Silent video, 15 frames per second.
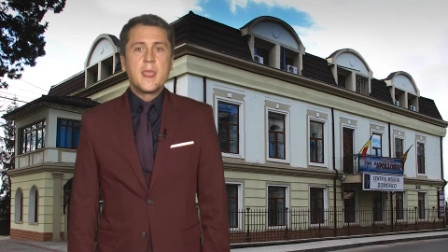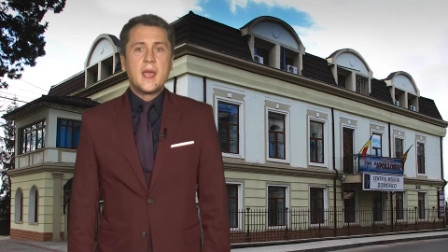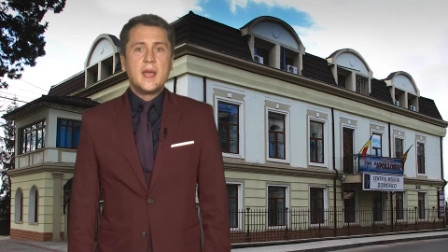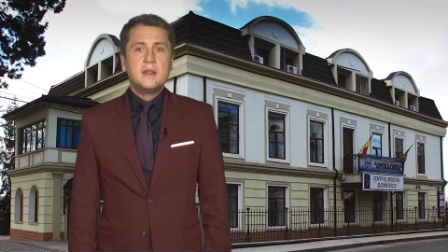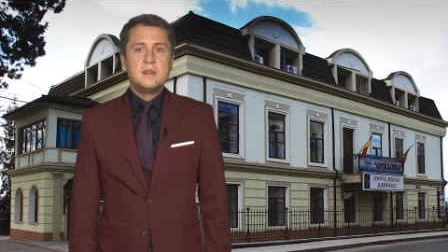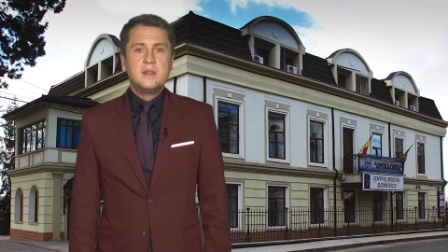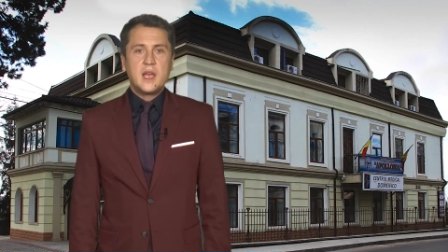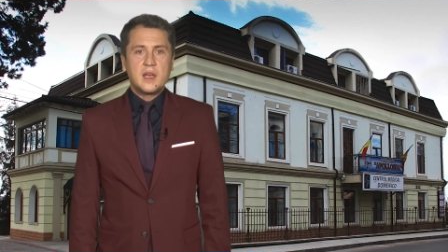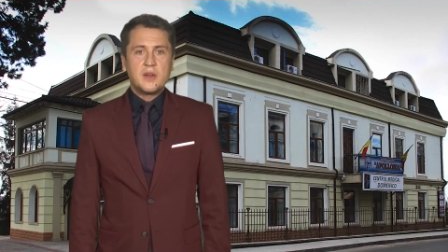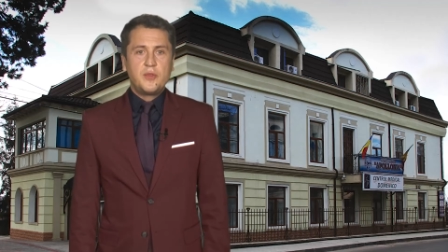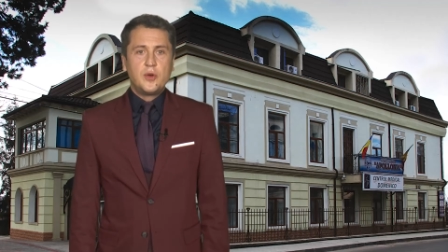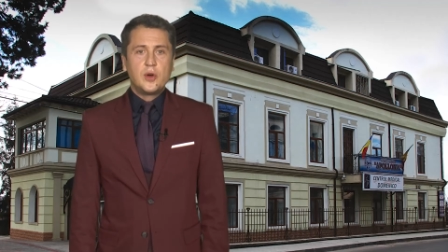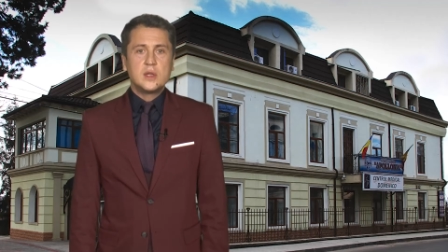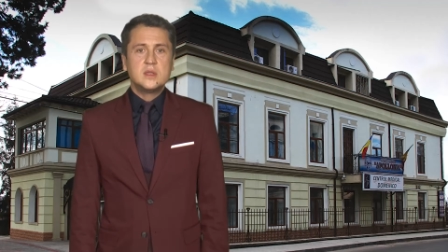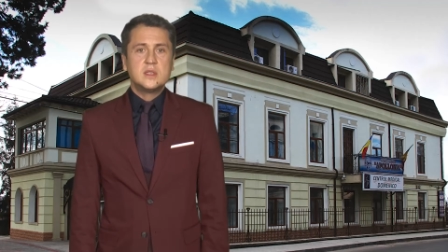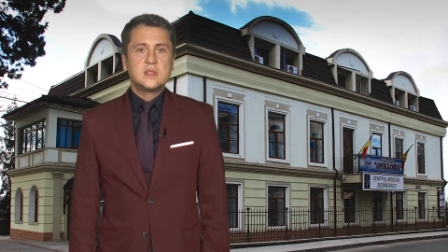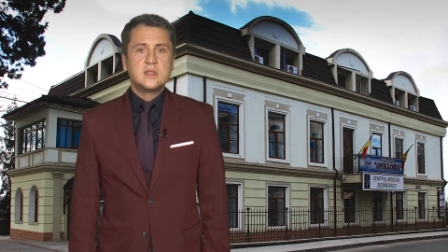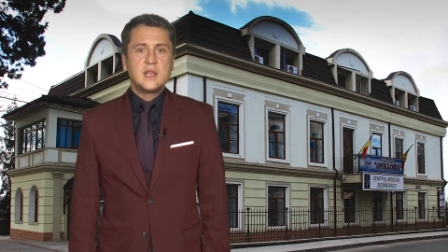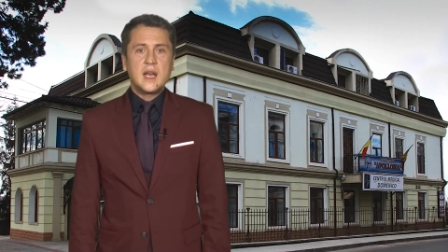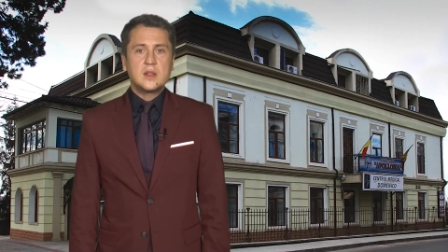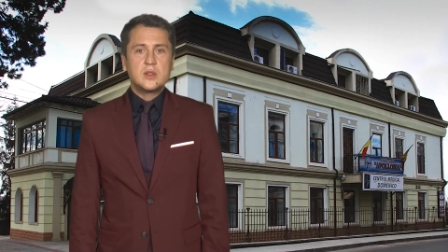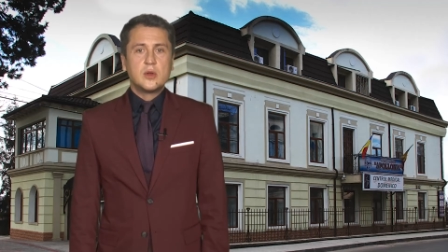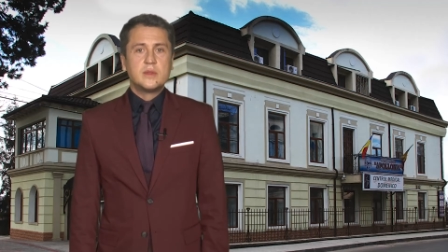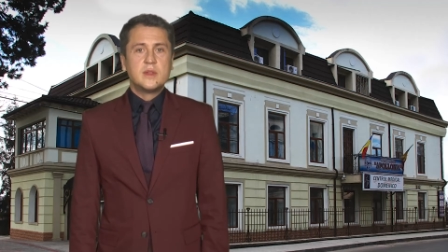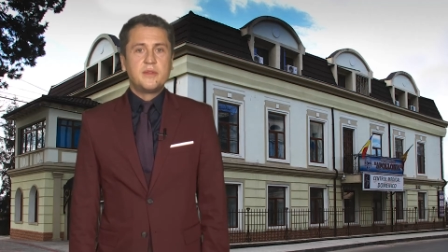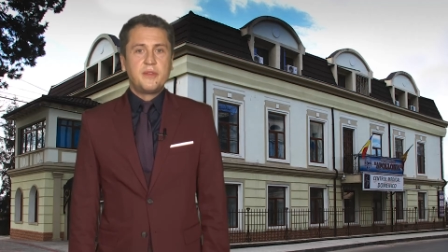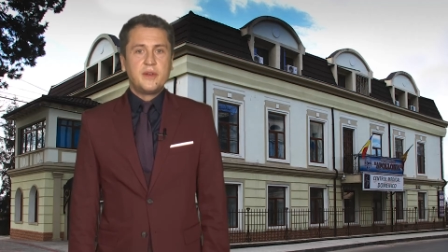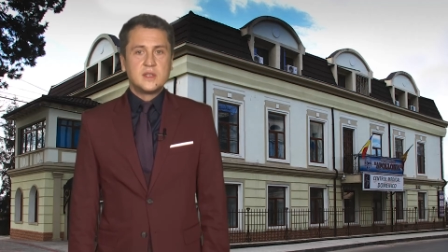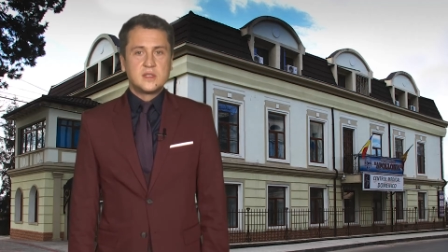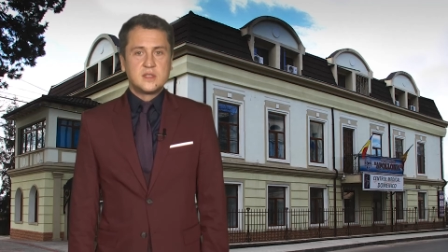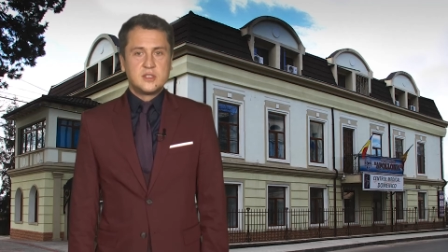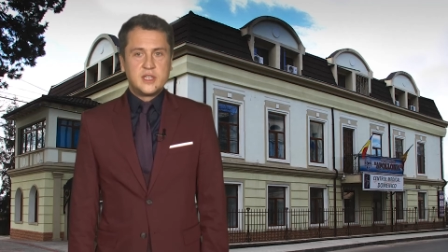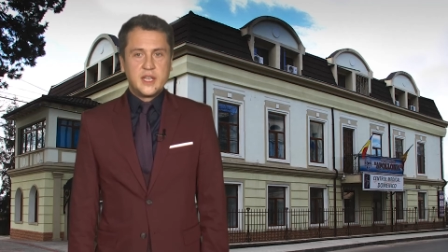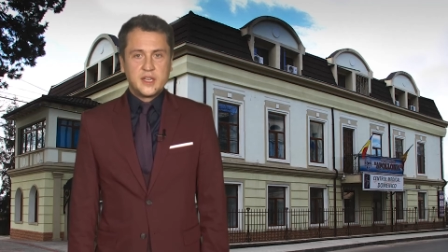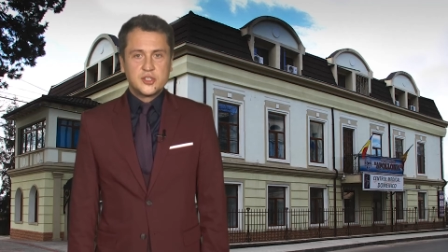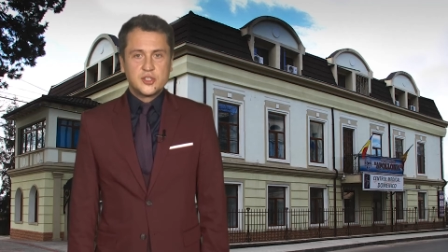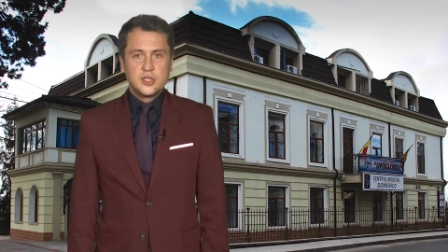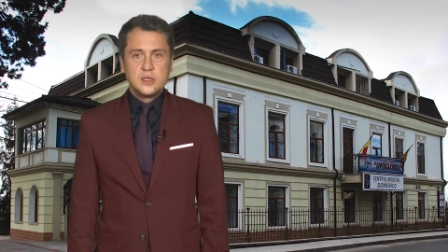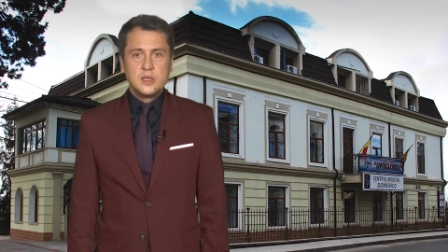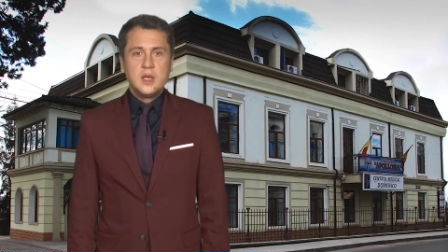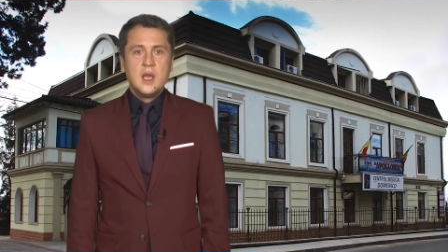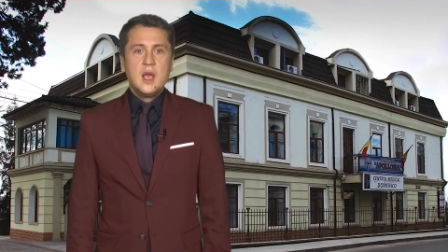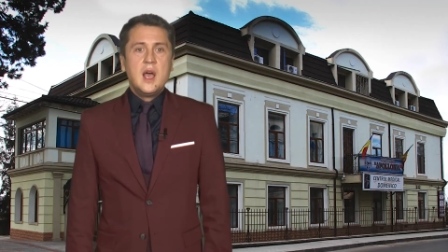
and therefore the start of the first session